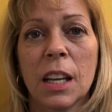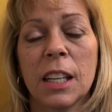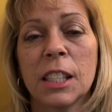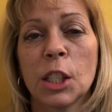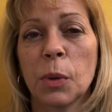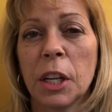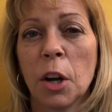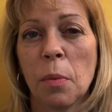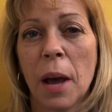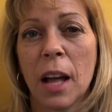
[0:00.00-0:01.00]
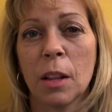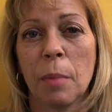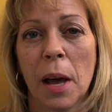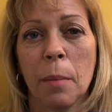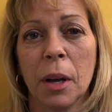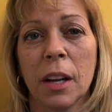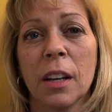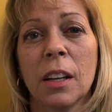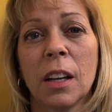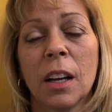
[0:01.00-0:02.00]
In Sweet Home Alabama,
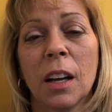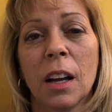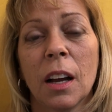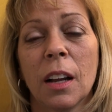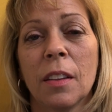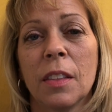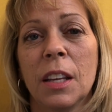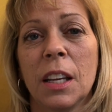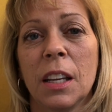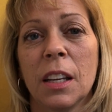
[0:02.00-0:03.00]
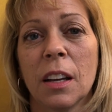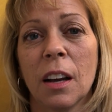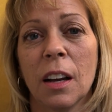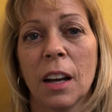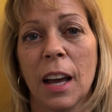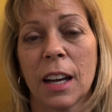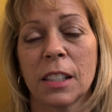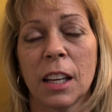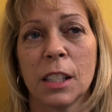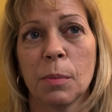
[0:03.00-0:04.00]
the
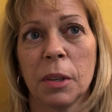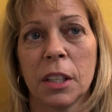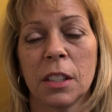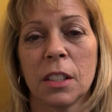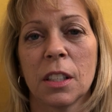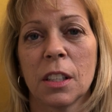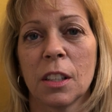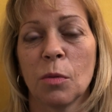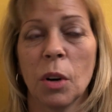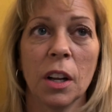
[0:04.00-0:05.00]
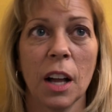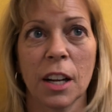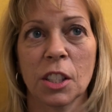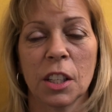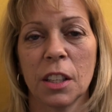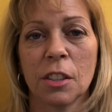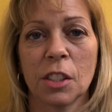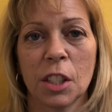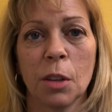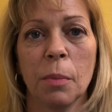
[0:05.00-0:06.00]
ex-husband, well, actually they're
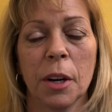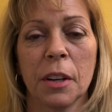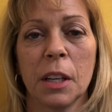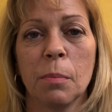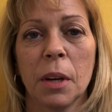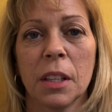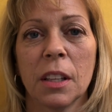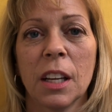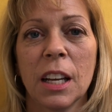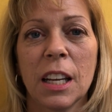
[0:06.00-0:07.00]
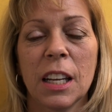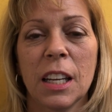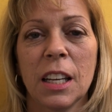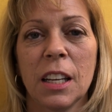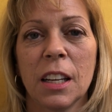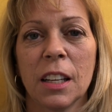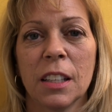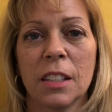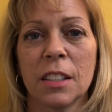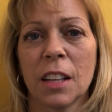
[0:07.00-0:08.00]
still married, but he
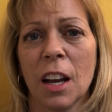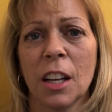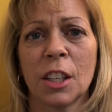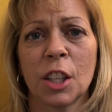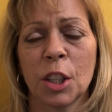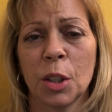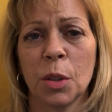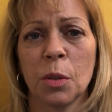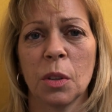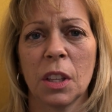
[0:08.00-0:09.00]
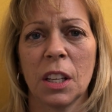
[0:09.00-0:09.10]
is uncouth,